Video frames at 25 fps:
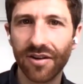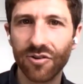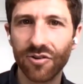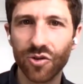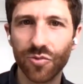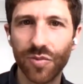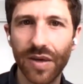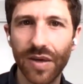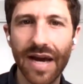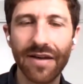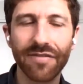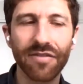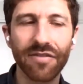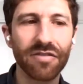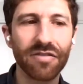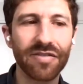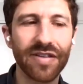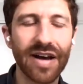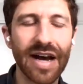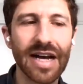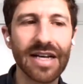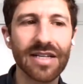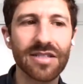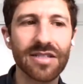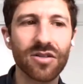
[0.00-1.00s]
Or do we have a
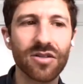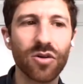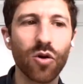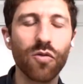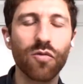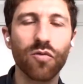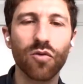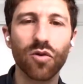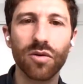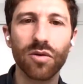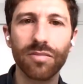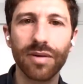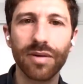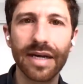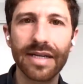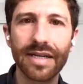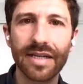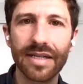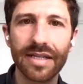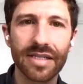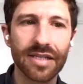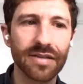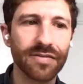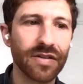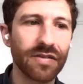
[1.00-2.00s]
vast
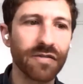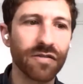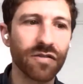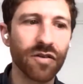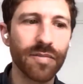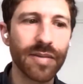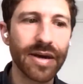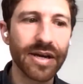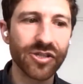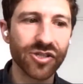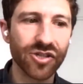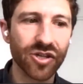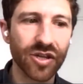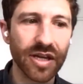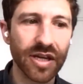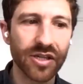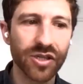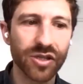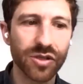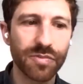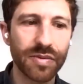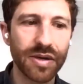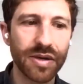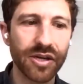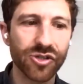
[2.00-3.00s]
overabundance of information and
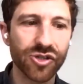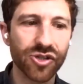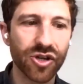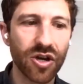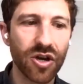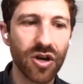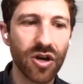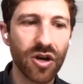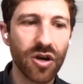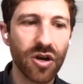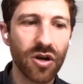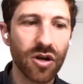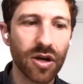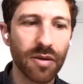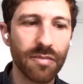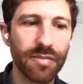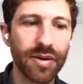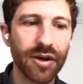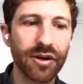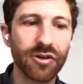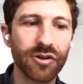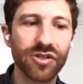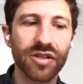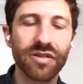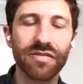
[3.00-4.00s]
speech
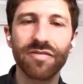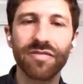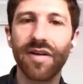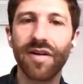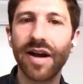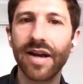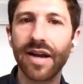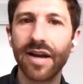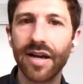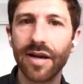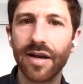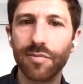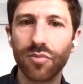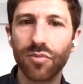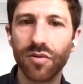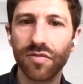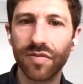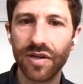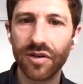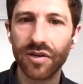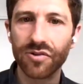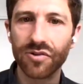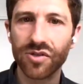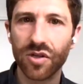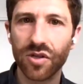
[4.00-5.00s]
compared to the finite number of
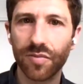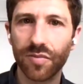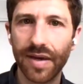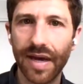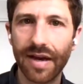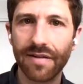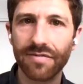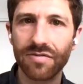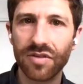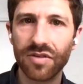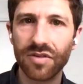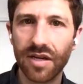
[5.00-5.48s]
ears that we have to